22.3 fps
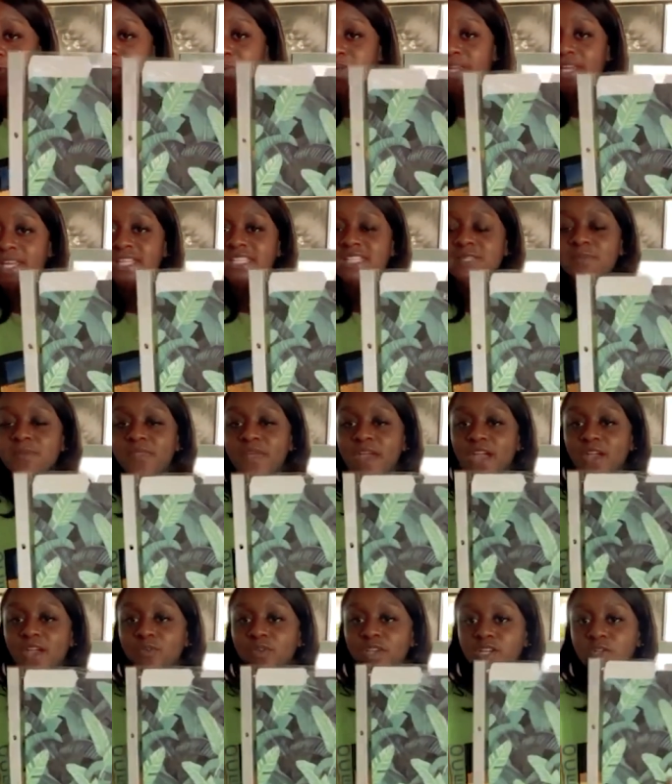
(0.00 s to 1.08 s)
bring in some of
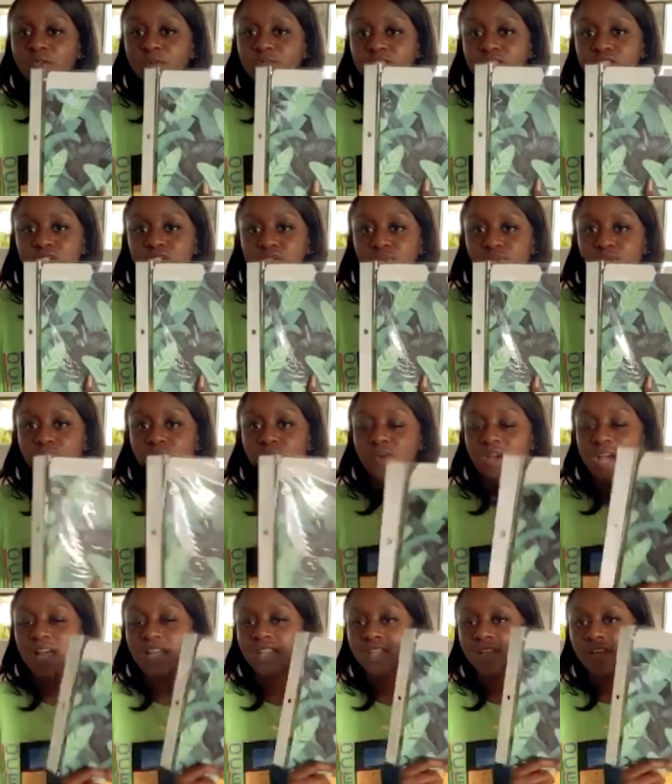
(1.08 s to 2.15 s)
that greenery too.
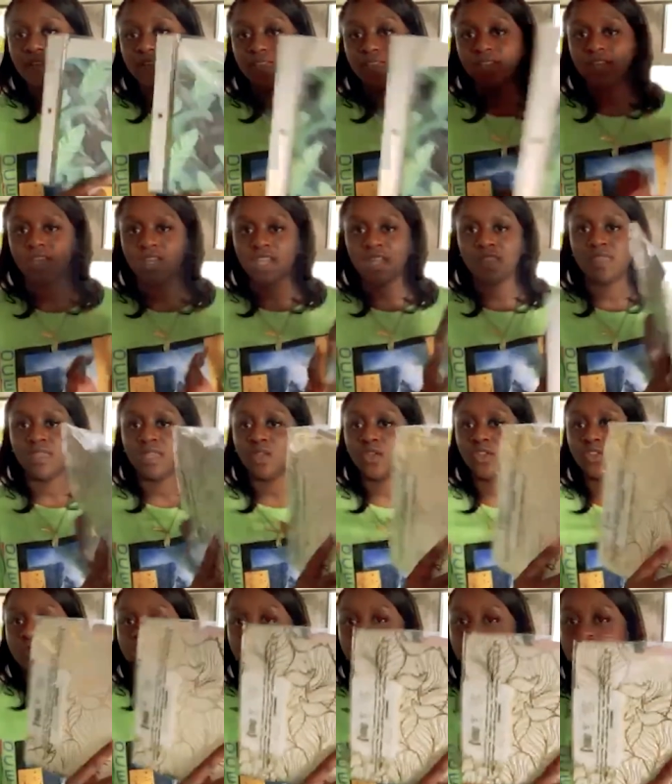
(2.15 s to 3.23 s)
I love it. And then on
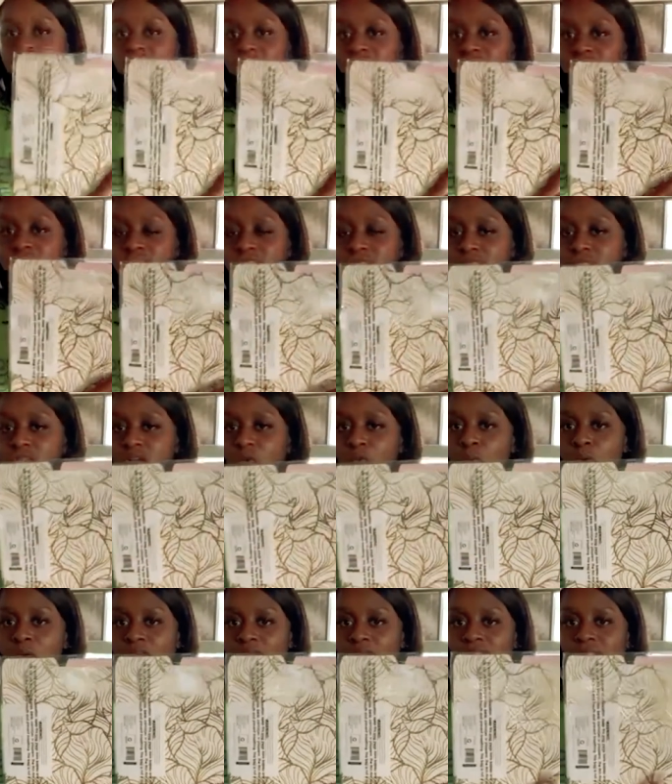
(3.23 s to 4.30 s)
the back, there's
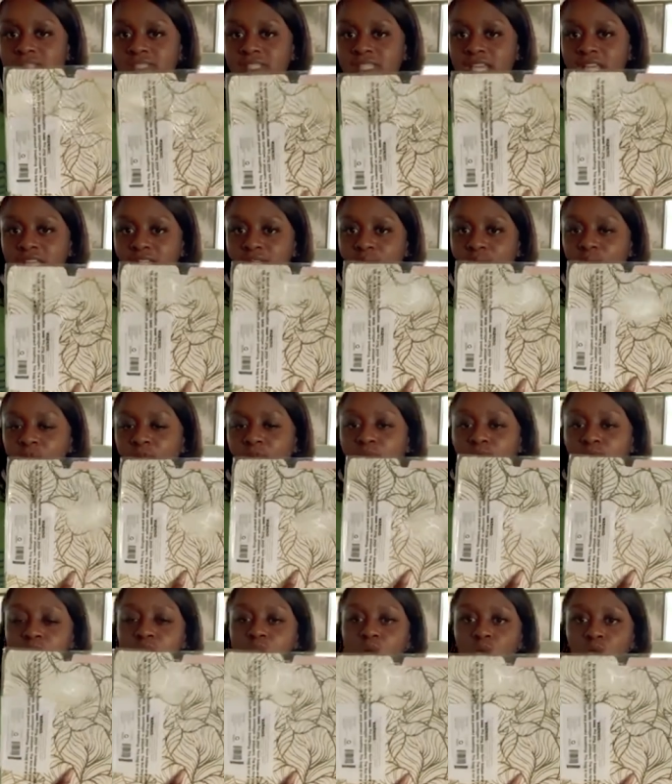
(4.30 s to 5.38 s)
white and
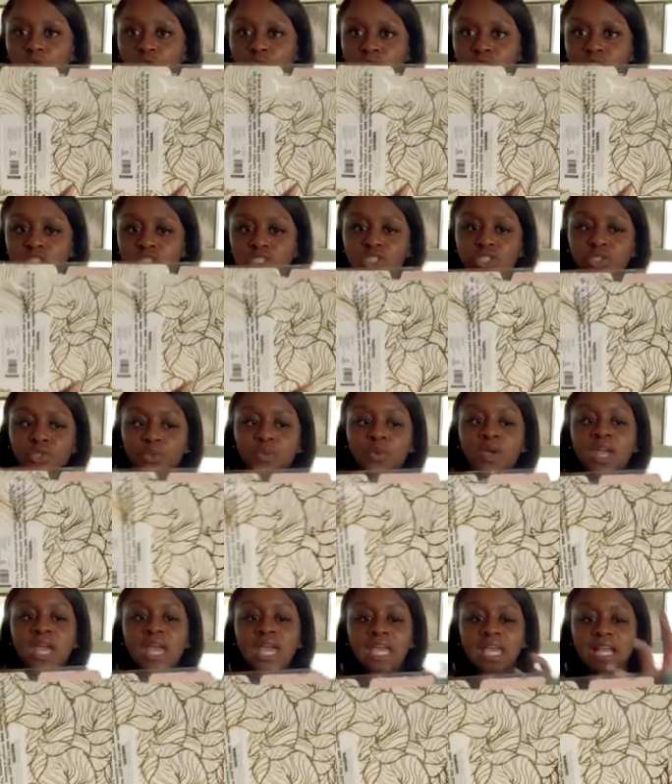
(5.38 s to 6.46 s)
gold ones too.
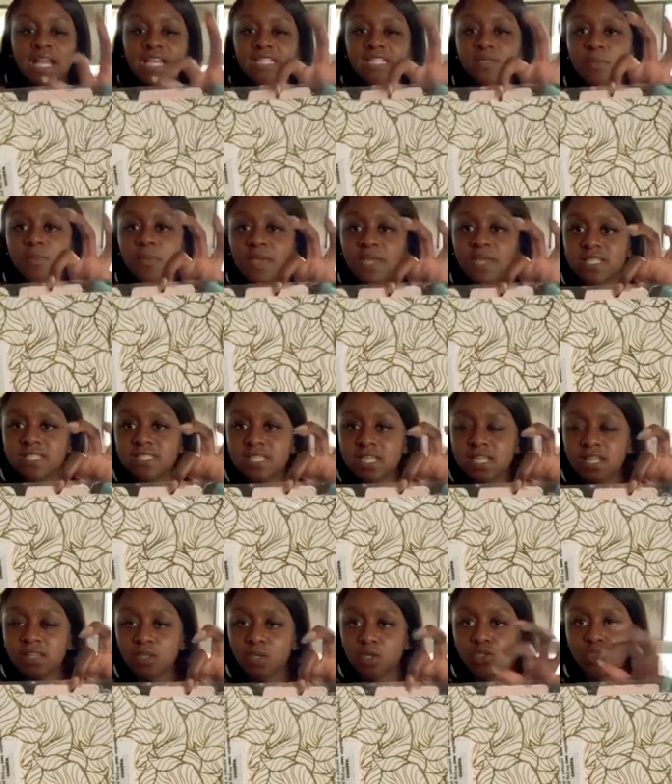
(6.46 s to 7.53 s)
It has a pink set
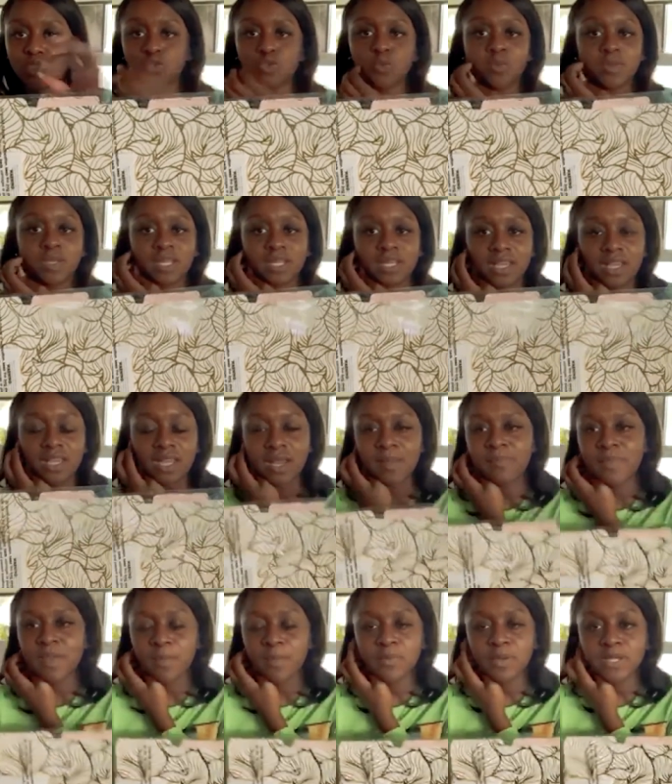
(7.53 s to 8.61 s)
in there too, but again, I'm
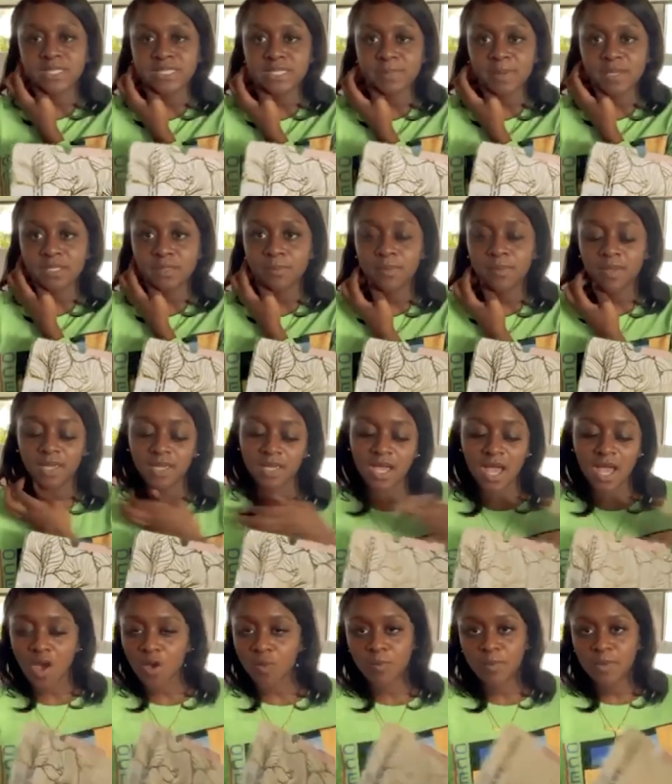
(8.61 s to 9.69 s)
not pressed about the pink.
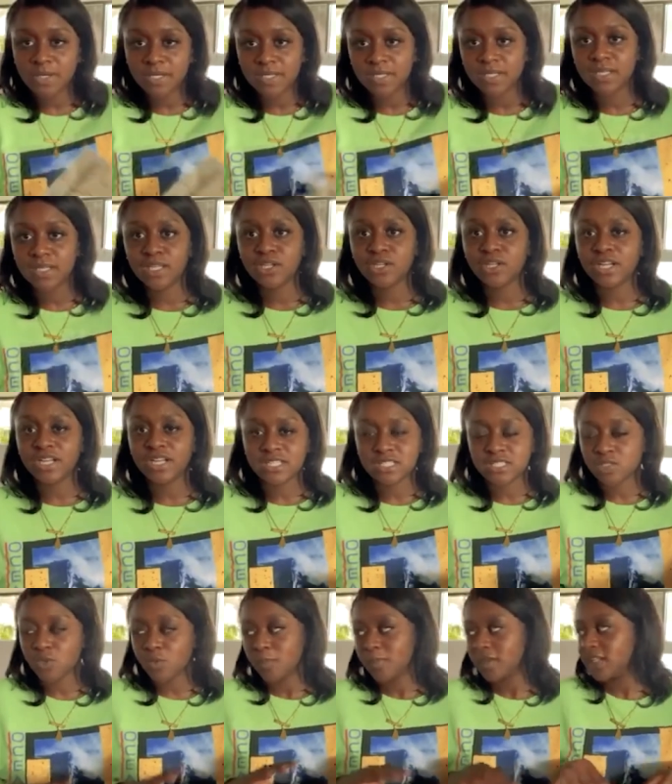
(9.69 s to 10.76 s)
I'll put it in here, it's
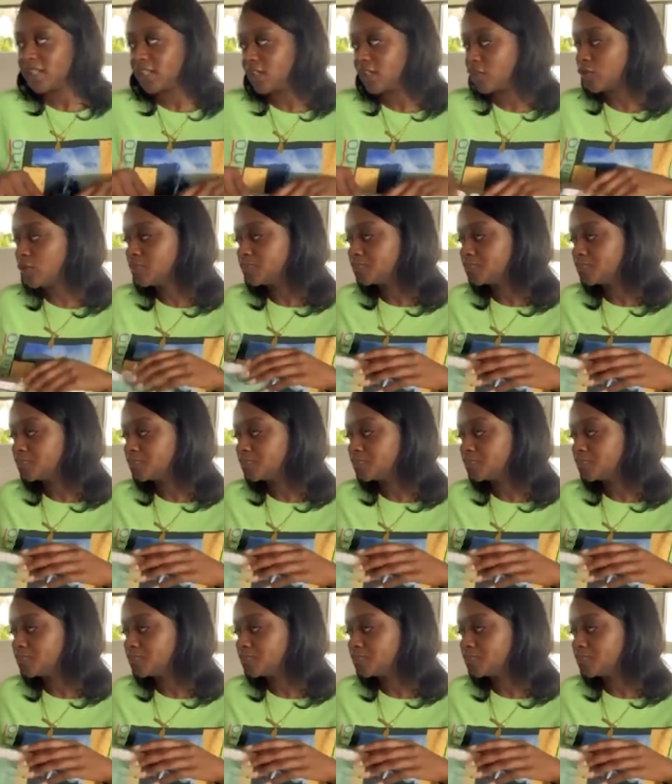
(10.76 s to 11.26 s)
no big deal.